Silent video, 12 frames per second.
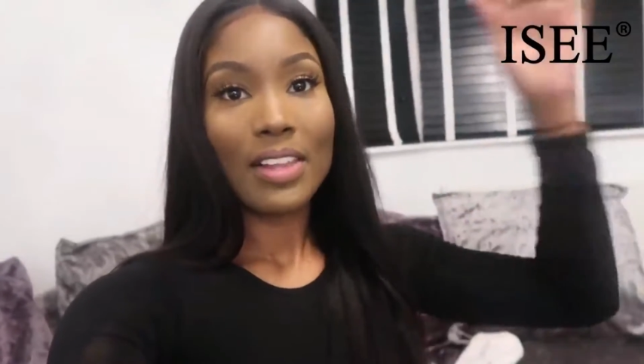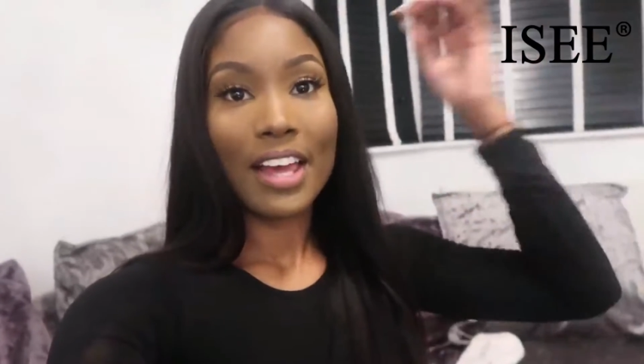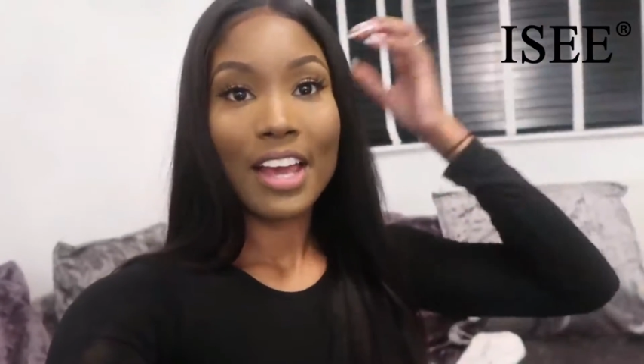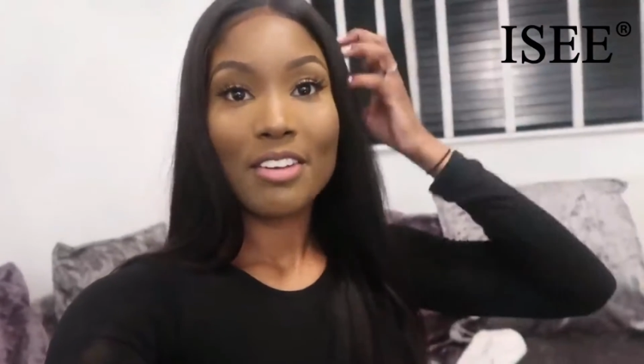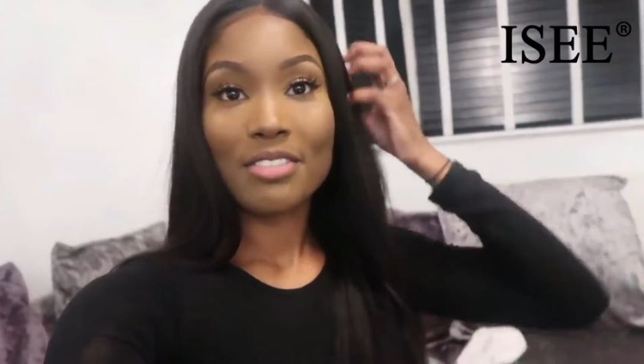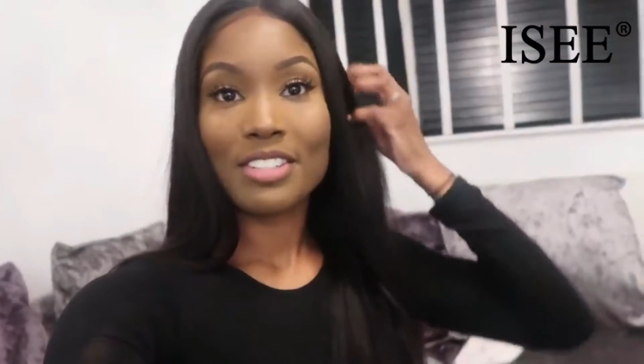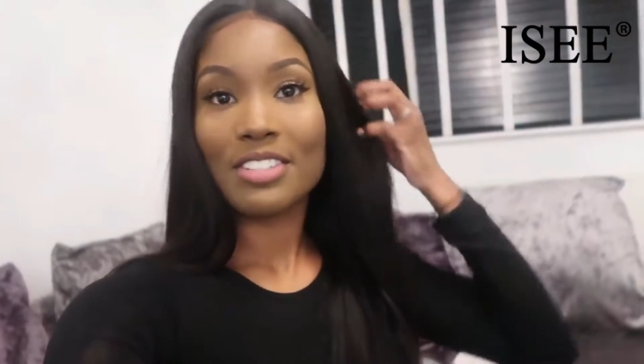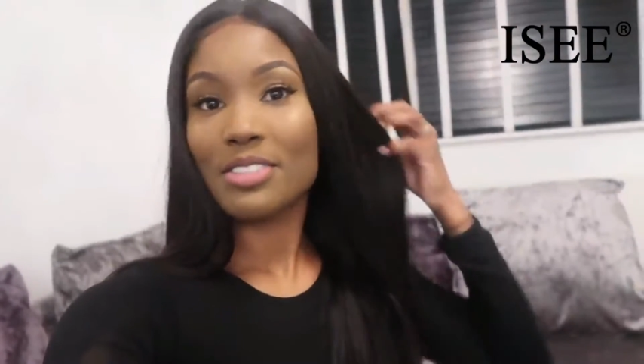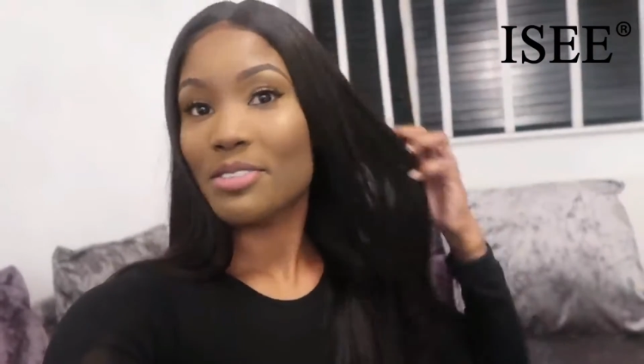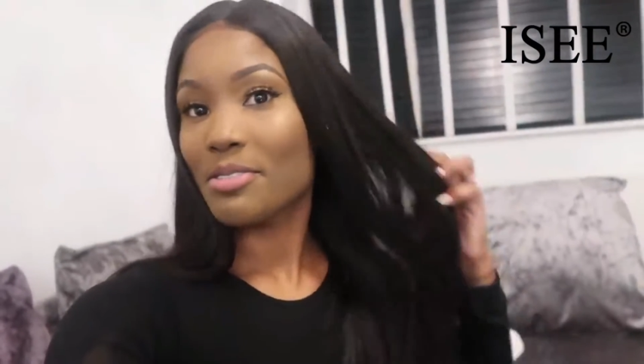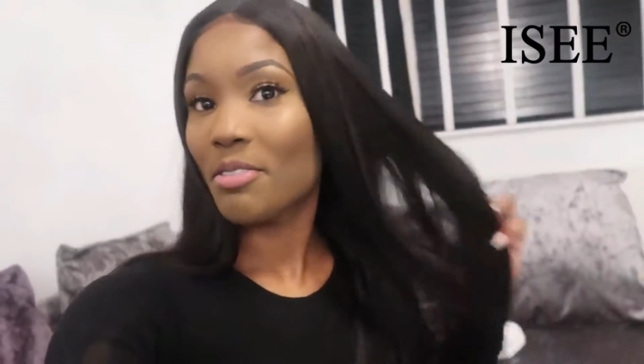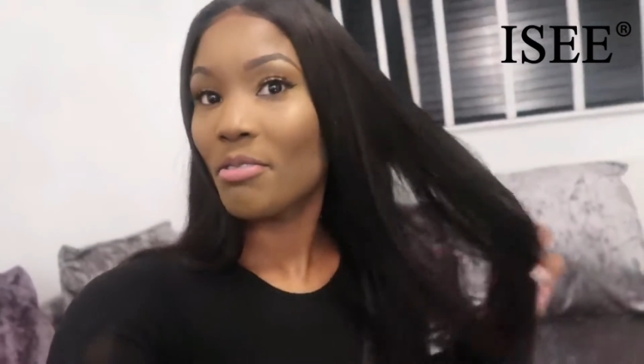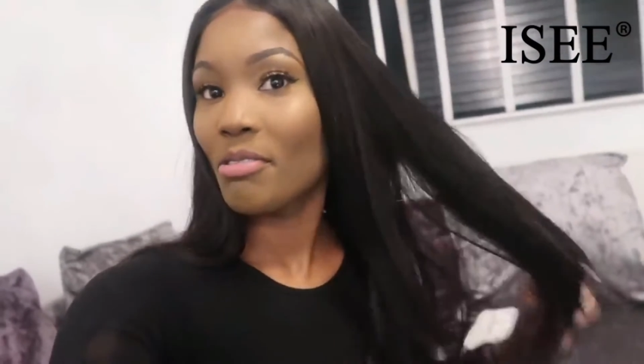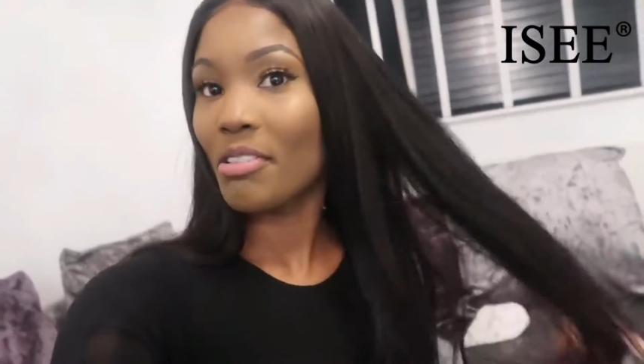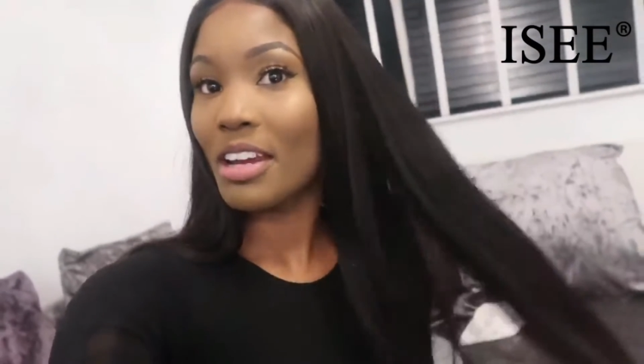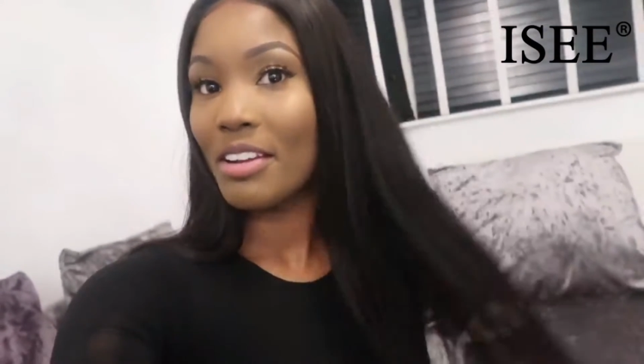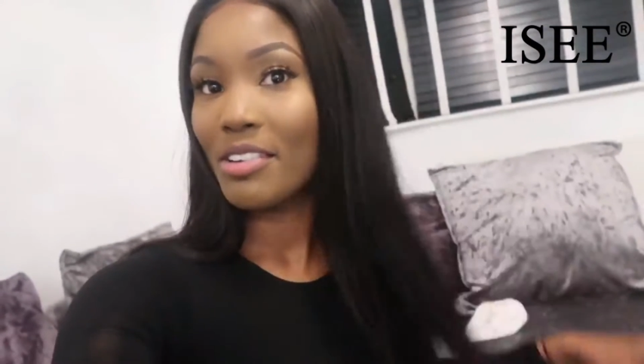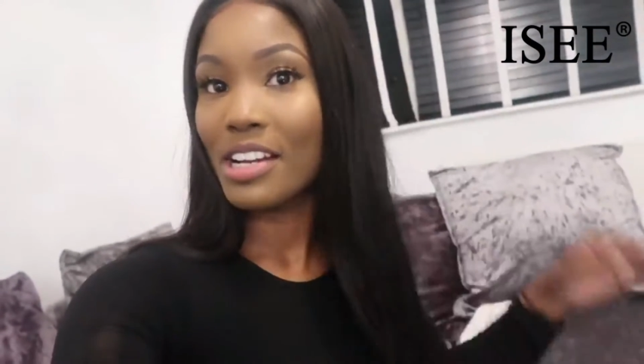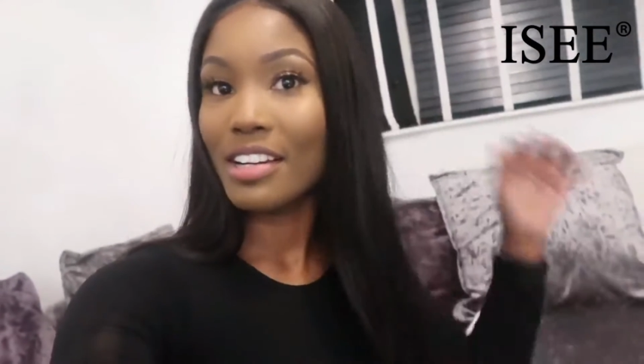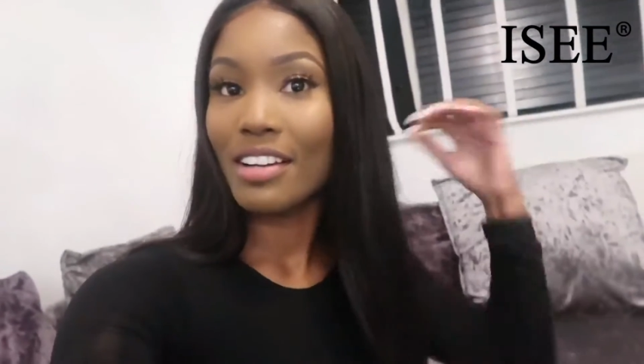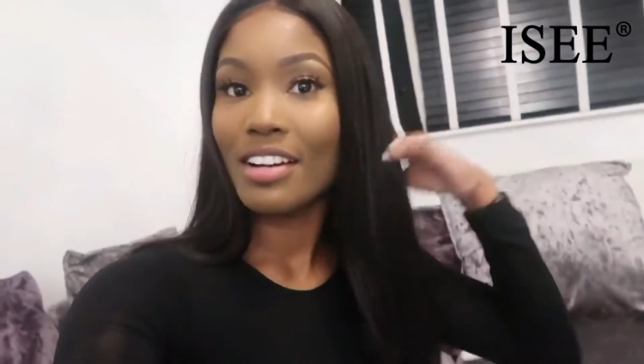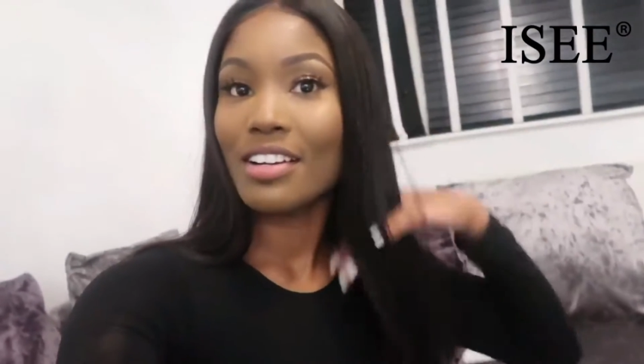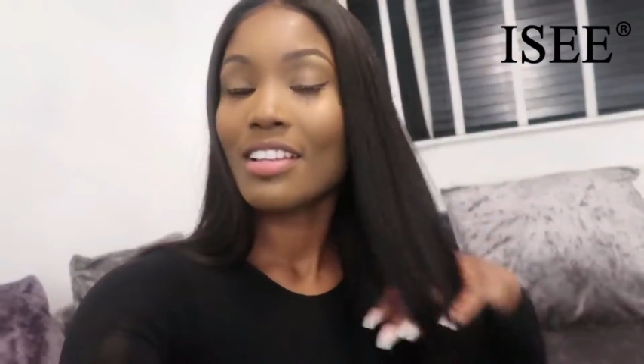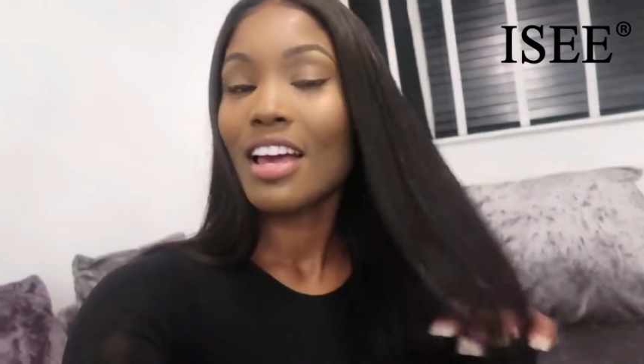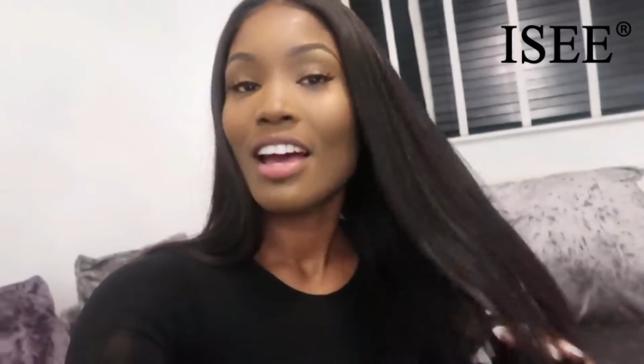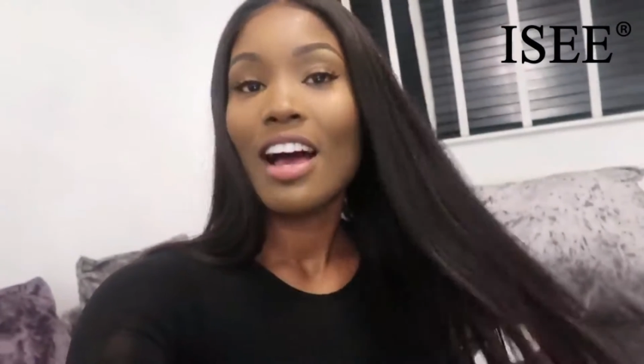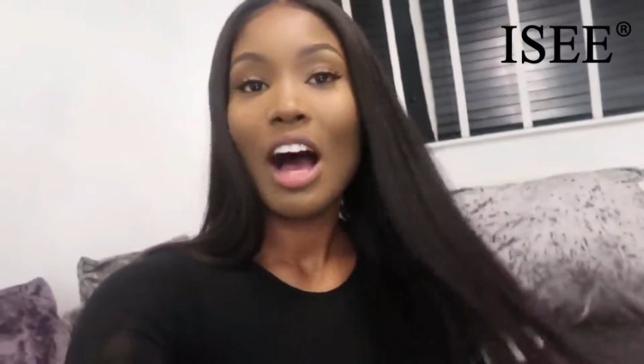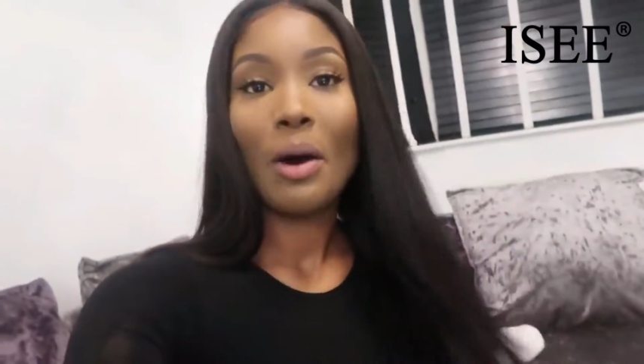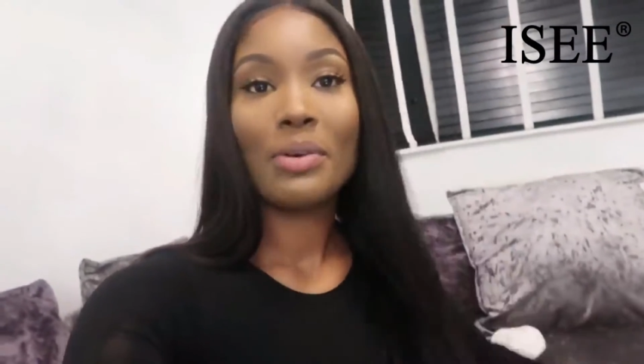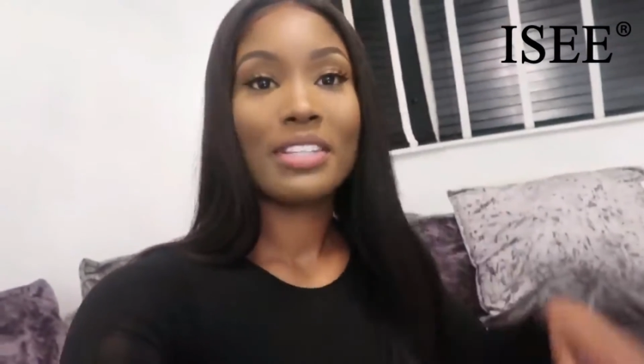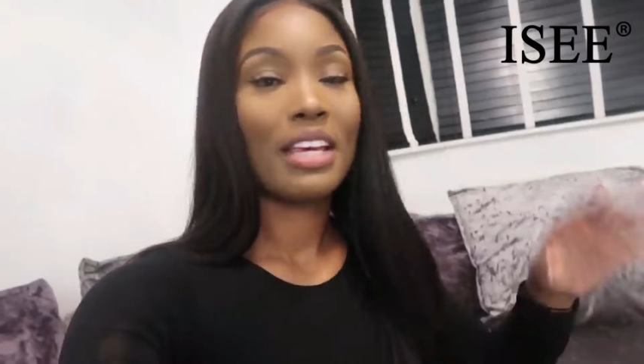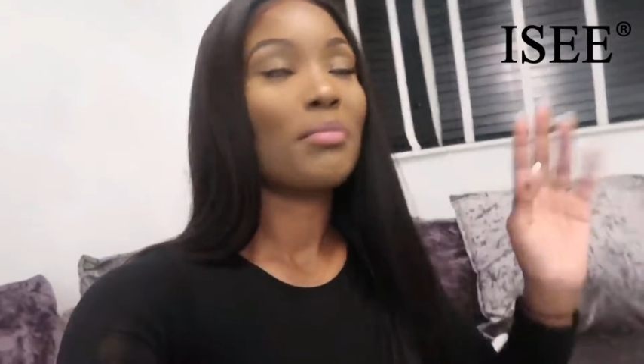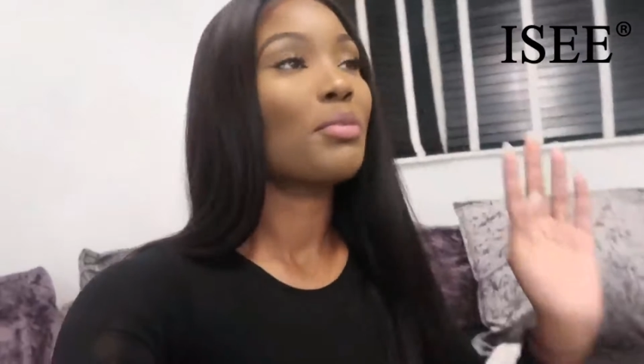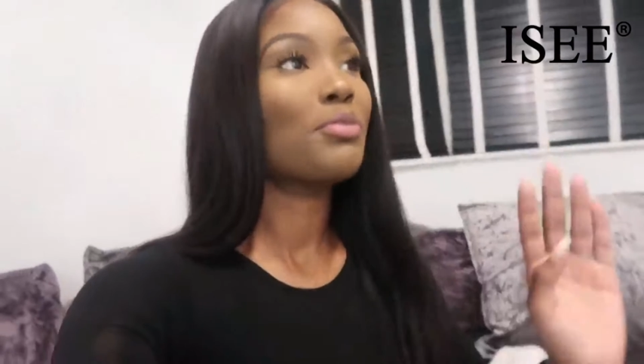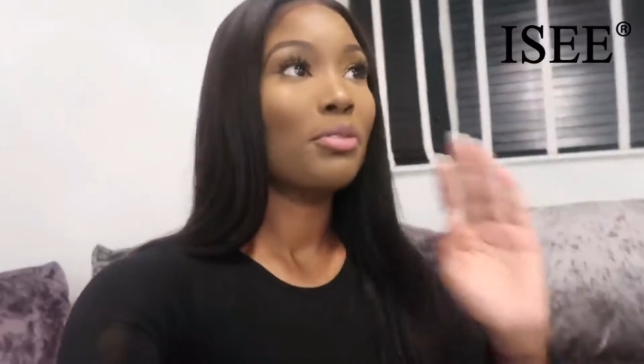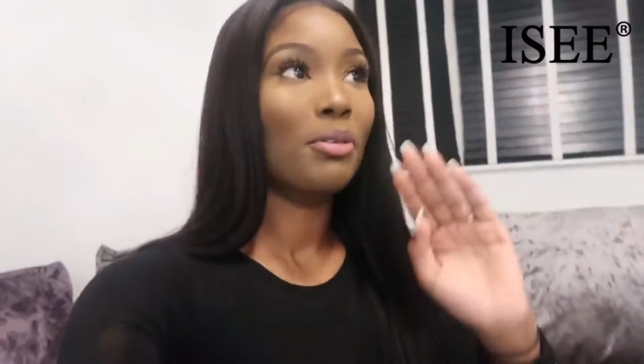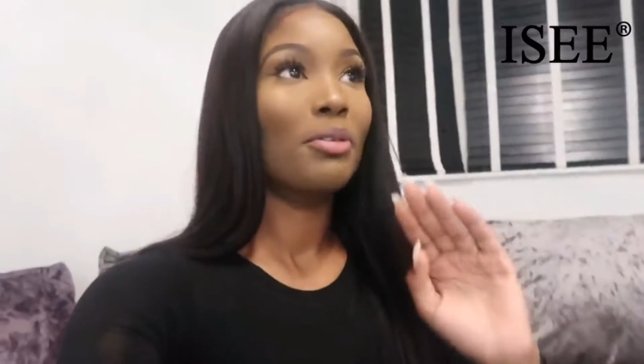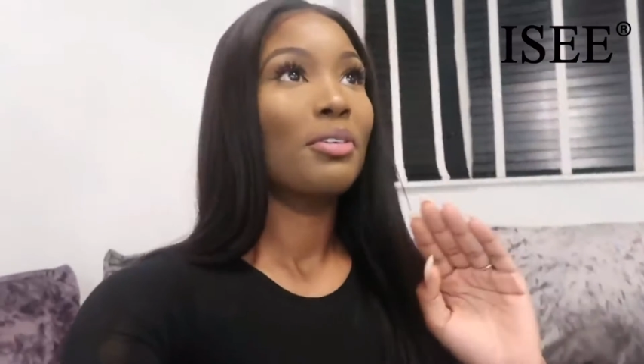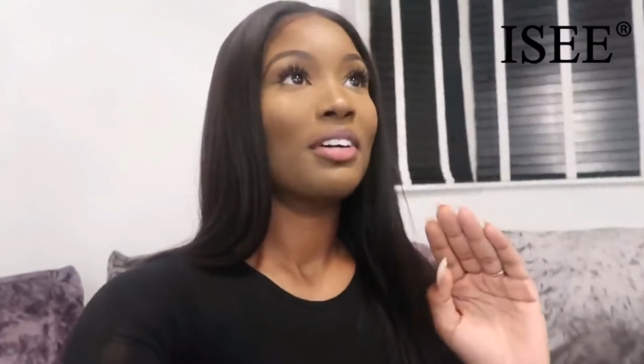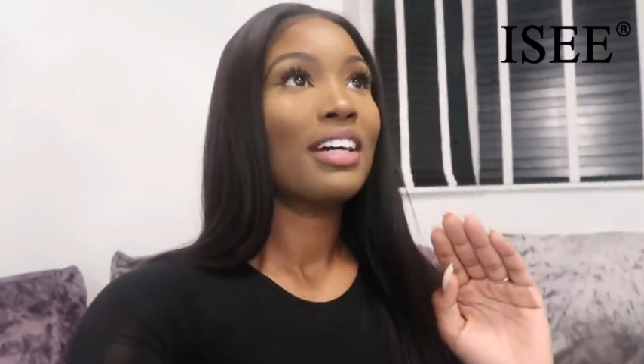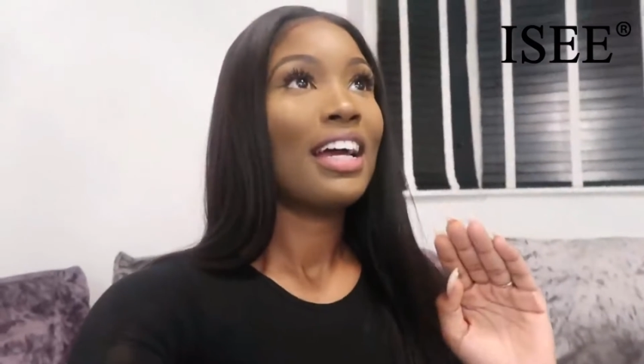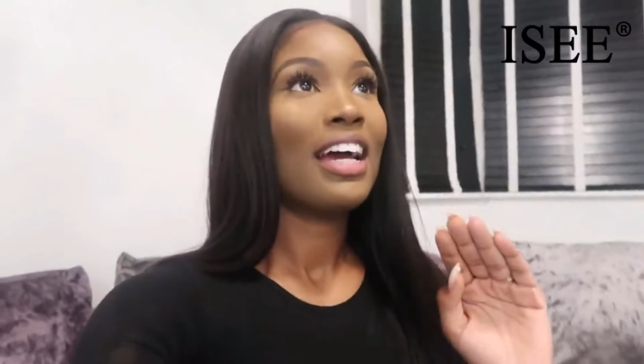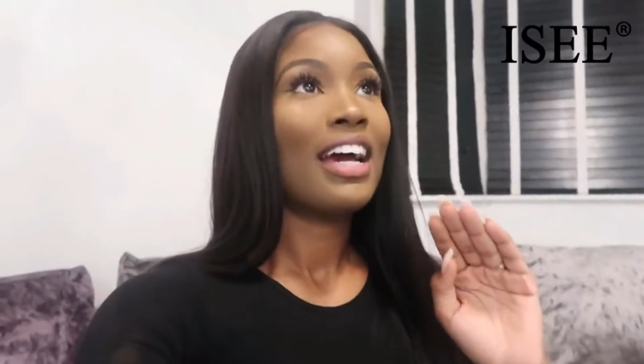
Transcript: the hair is still really really nice I was saying before